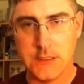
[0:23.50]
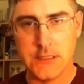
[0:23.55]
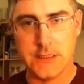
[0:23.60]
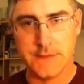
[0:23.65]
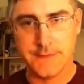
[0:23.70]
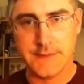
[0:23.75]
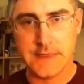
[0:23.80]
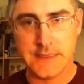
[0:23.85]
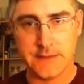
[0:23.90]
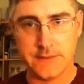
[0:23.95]

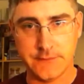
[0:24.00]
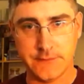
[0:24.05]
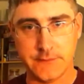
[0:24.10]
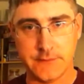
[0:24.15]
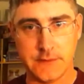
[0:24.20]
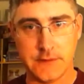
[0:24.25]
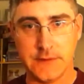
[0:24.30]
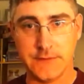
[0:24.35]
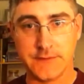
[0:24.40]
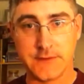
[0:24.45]
Now
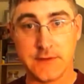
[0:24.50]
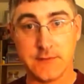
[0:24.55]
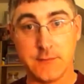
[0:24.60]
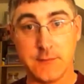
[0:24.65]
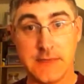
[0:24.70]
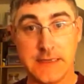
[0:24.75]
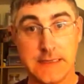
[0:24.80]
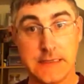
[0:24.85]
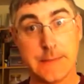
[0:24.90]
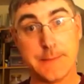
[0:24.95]
this has given
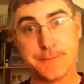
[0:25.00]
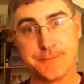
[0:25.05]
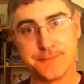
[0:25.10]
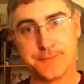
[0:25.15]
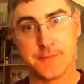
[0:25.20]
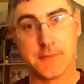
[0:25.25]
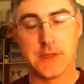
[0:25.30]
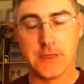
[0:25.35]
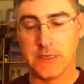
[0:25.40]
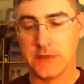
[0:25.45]
me,
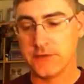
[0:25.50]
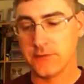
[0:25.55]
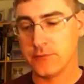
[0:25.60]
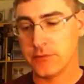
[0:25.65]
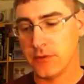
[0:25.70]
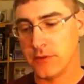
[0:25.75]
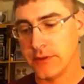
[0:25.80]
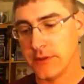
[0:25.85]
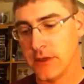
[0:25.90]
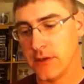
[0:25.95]
as you
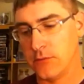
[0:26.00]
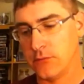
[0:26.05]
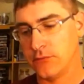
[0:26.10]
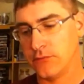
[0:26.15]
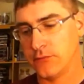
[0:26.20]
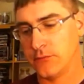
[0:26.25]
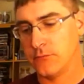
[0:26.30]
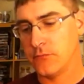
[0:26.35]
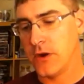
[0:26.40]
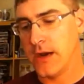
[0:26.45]
probably know,
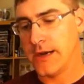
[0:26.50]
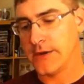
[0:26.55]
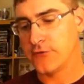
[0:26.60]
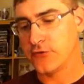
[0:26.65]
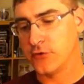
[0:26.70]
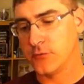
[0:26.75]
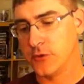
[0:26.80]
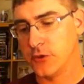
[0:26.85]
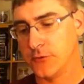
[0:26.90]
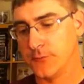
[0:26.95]
some right
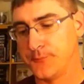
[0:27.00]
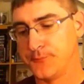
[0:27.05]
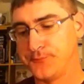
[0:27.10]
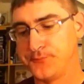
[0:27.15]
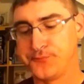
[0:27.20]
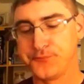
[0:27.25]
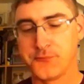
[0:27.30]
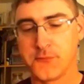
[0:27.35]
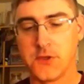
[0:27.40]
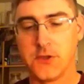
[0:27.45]
trouble.
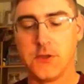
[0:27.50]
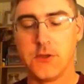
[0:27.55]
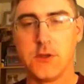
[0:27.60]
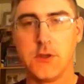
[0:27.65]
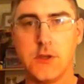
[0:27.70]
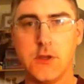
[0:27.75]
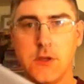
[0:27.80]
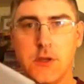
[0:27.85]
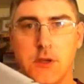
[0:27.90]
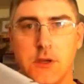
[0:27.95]

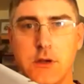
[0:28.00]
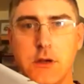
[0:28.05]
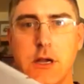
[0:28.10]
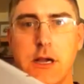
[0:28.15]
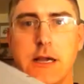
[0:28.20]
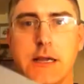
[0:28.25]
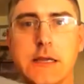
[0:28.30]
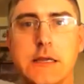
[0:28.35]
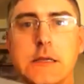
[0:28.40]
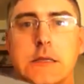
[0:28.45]

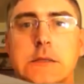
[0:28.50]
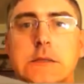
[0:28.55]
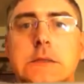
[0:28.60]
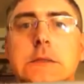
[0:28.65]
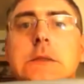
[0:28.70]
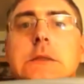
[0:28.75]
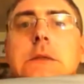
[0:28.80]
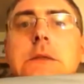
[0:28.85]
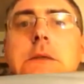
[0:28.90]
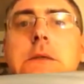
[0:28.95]
Right,
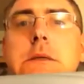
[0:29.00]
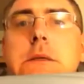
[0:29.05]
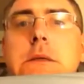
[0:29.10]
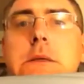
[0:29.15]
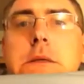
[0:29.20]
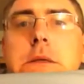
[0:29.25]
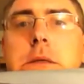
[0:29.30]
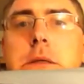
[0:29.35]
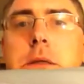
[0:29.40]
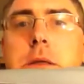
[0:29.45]

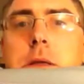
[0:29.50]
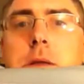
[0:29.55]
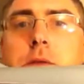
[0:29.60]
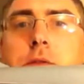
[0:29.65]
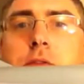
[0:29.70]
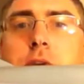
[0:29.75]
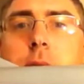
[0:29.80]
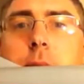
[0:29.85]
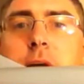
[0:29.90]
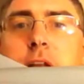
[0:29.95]

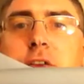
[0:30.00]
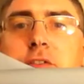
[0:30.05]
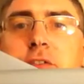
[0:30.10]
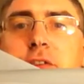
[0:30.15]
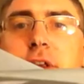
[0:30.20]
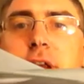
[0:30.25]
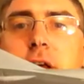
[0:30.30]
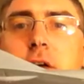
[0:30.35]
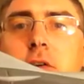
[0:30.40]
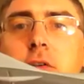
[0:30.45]
so I managed
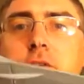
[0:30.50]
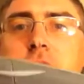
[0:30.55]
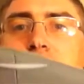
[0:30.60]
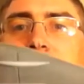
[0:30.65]
to get all